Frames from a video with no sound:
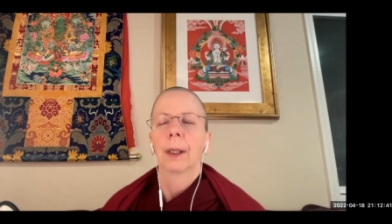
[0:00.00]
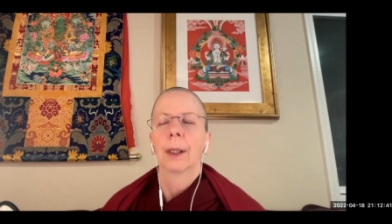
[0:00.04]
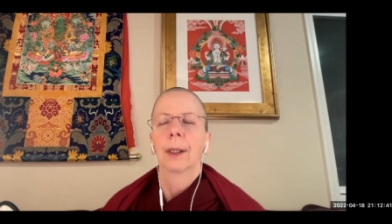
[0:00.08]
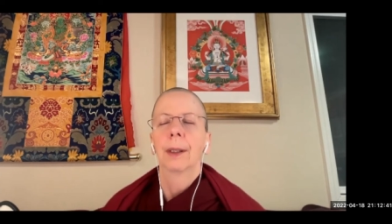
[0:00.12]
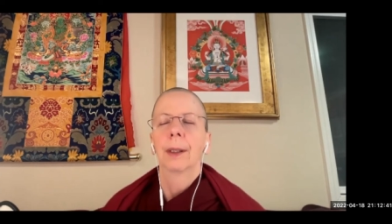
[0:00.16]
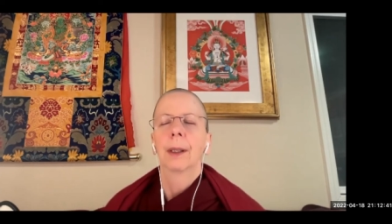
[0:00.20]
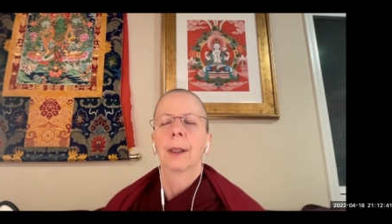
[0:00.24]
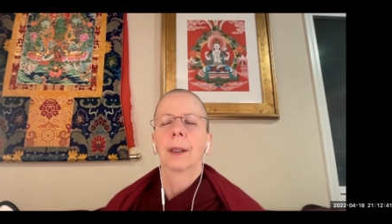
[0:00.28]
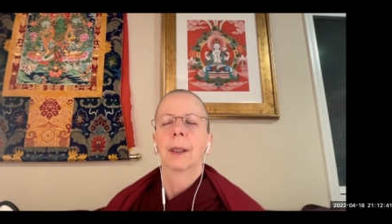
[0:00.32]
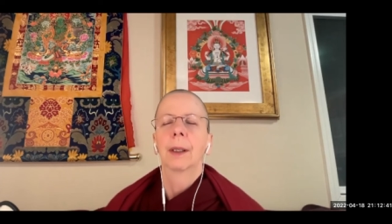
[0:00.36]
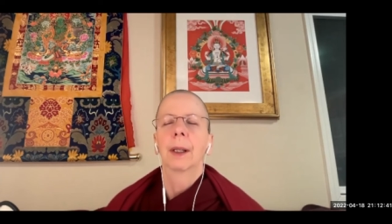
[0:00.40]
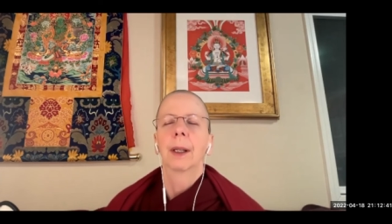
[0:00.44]

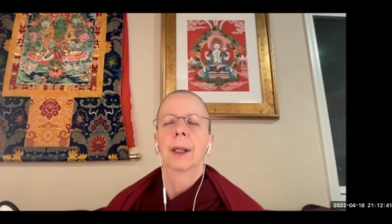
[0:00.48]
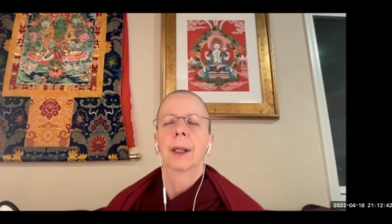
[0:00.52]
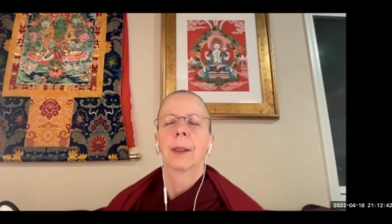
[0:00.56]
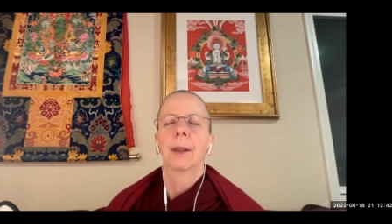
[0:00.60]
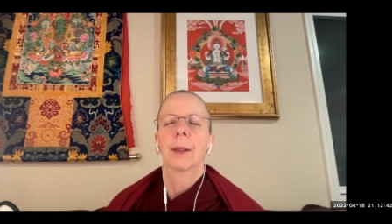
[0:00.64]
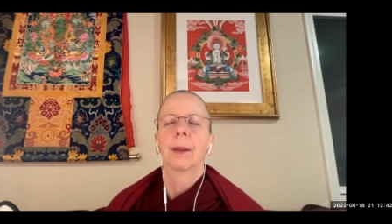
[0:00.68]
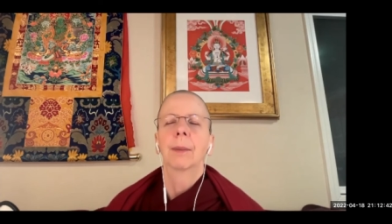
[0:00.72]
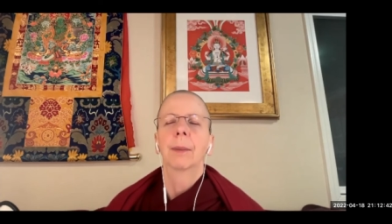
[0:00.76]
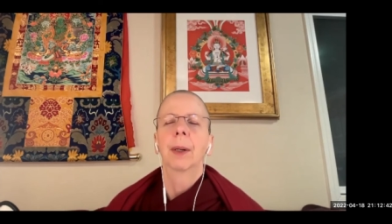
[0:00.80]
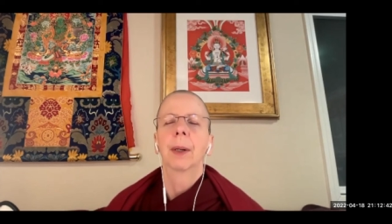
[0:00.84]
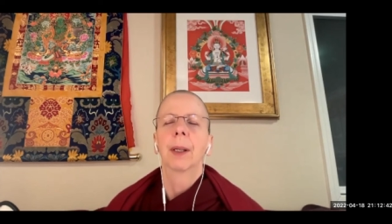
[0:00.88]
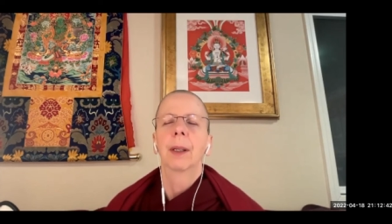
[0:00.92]
is
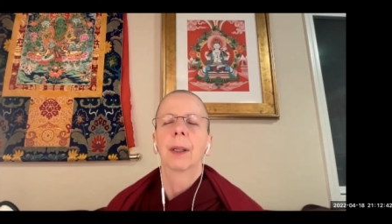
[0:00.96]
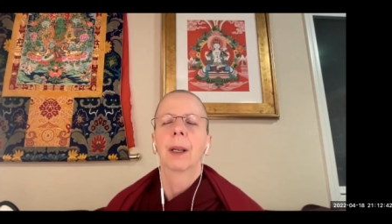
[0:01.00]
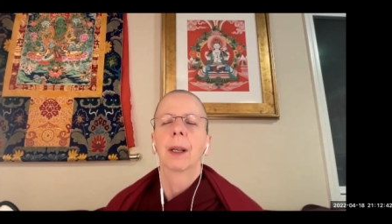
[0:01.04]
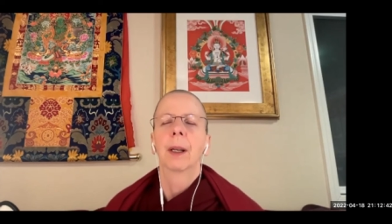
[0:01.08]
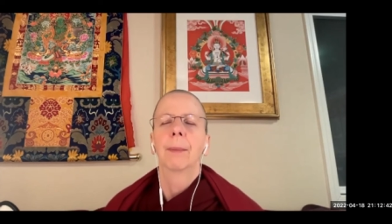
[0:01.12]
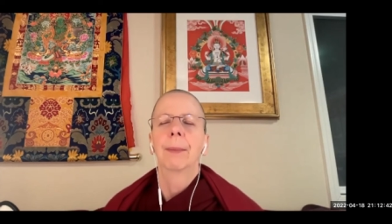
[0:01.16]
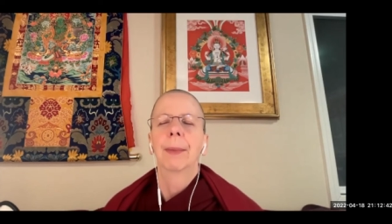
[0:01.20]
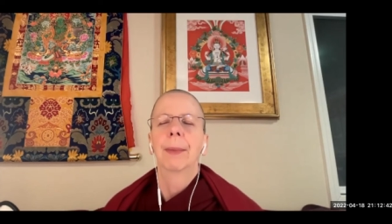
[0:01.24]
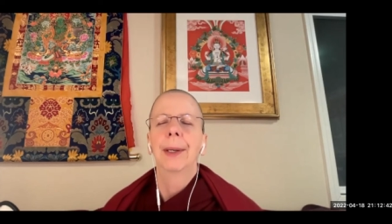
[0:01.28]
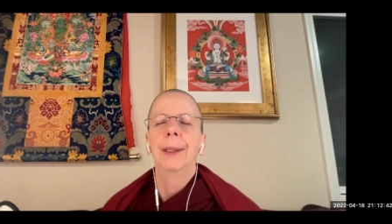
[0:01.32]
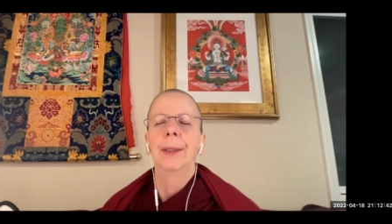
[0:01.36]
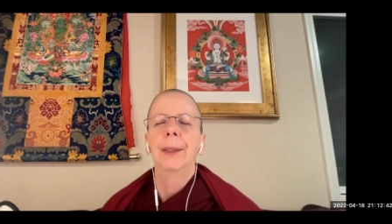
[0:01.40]
untainted by
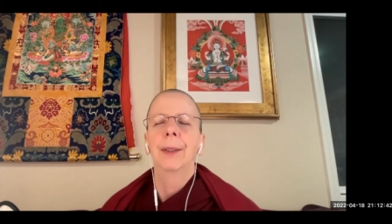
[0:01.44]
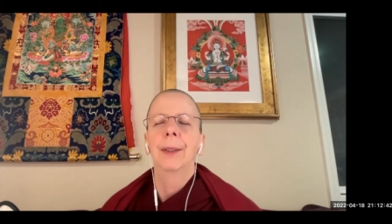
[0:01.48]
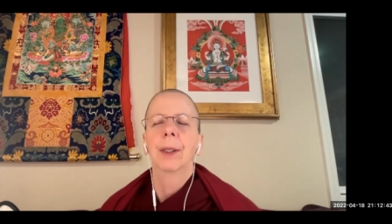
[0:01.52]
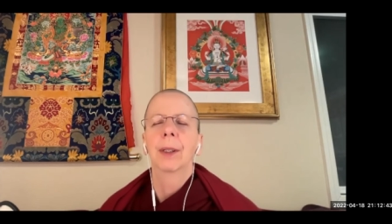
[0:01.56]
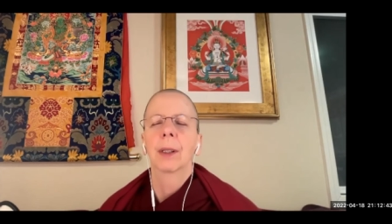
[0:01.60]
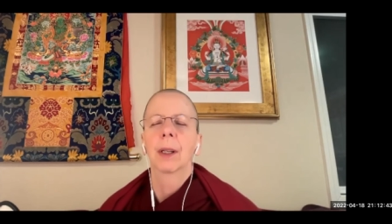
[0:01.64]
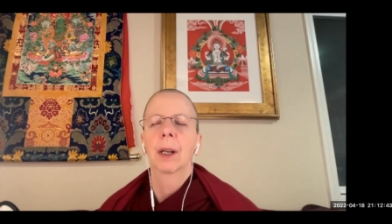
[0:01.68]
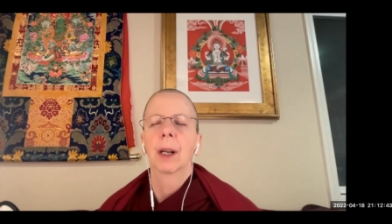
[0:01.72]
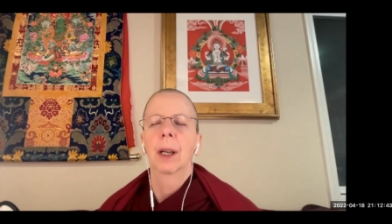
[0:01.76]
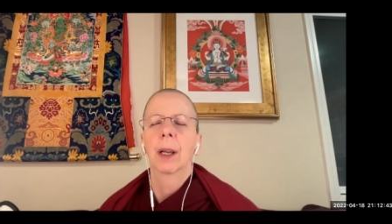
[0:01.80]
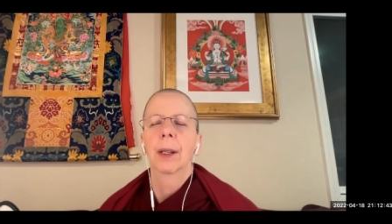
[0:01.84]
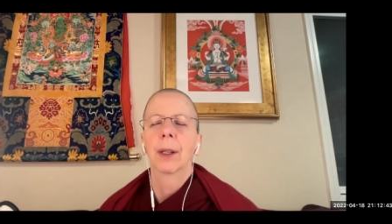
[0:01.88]
that mud,
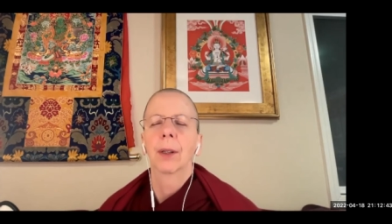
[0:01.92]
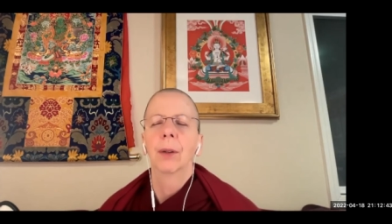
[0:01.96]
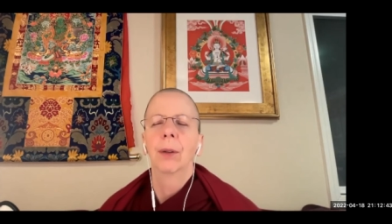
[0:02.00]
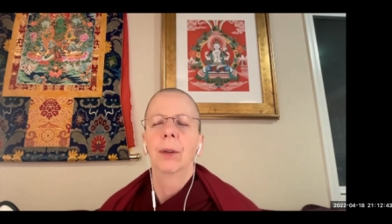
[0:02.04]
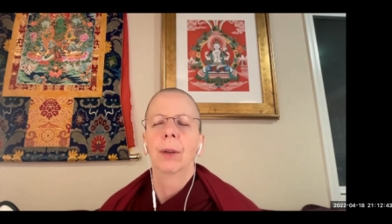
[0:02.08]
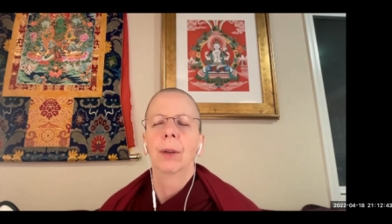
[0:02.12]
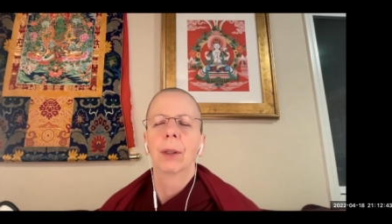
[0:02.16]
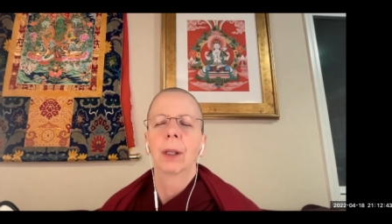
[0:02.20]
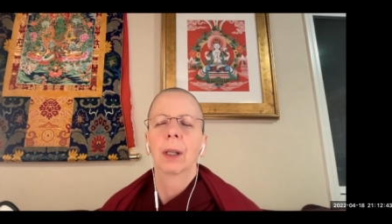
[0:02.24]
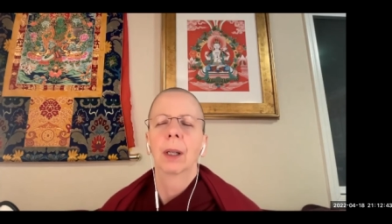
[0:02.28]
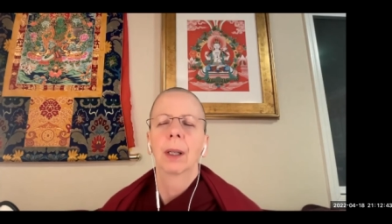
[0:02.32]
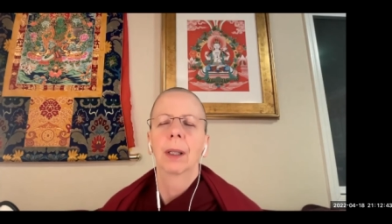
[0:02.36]
just like
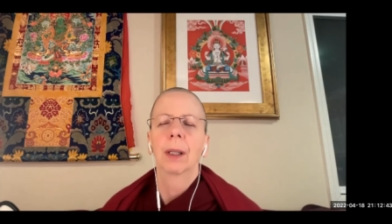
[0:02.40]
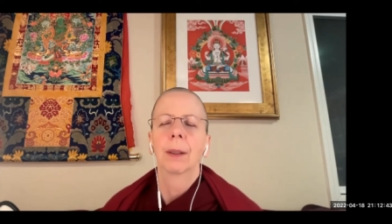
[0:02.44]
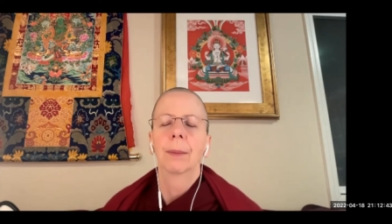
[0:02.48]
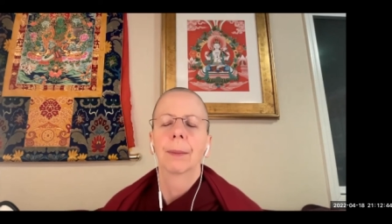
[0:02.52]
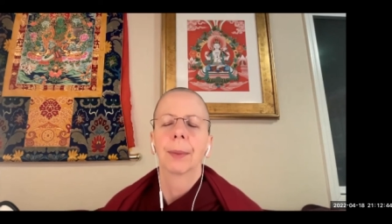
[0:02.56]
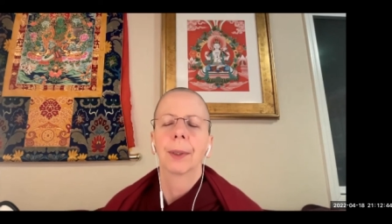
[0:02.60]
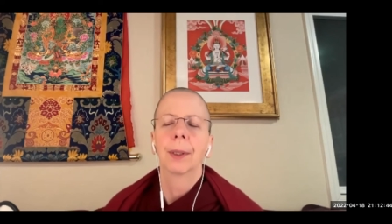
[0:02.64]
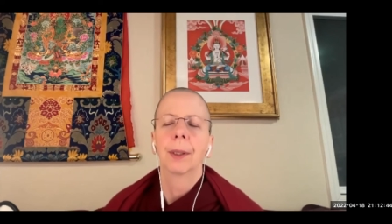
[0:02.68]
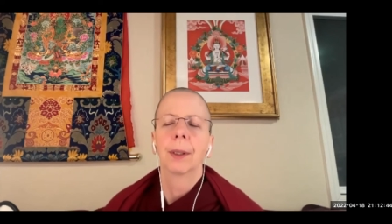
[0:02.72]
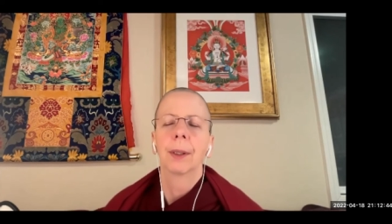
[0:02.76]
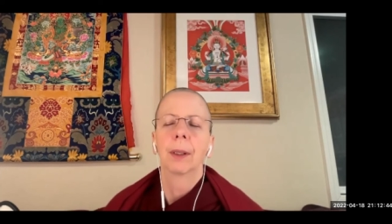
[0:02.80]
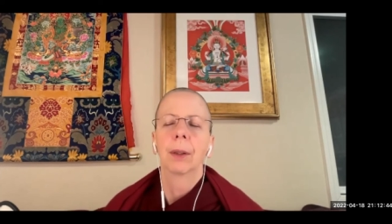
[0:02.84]
your
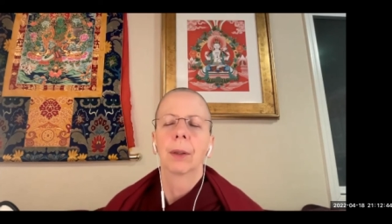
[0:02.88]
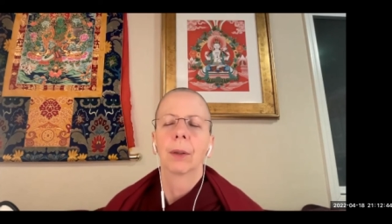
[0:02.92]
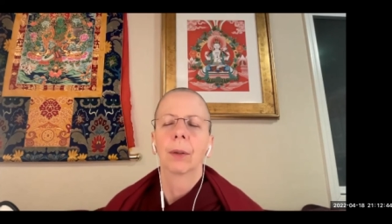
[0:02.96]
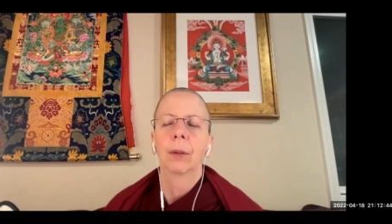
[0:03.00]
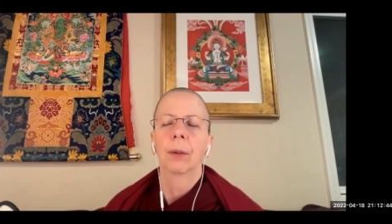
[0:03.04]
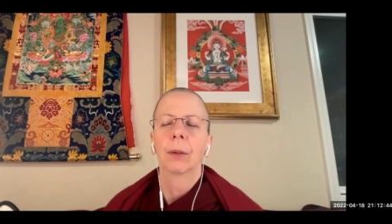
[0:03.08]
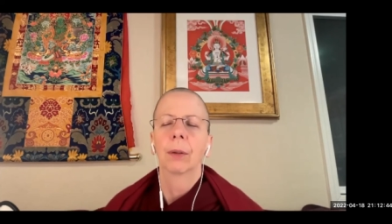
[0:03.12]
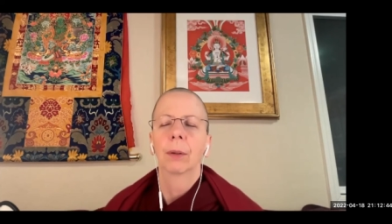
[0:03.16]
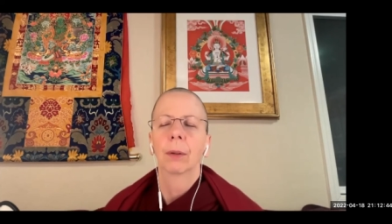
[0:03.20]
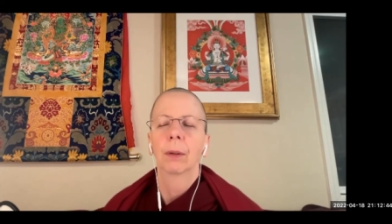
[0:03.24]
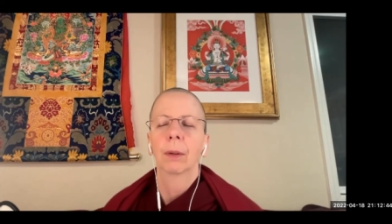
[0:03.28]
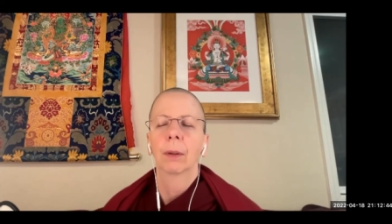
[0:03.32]
enlightened
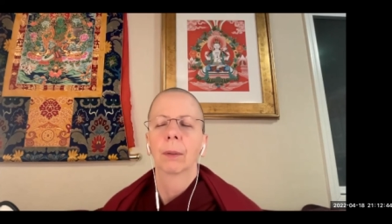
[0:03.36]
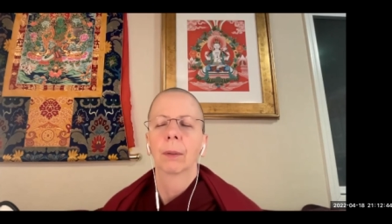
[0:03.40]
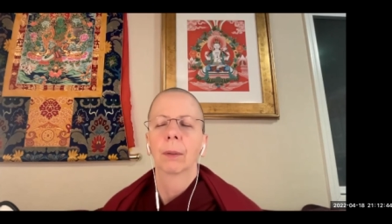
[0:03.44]
potential,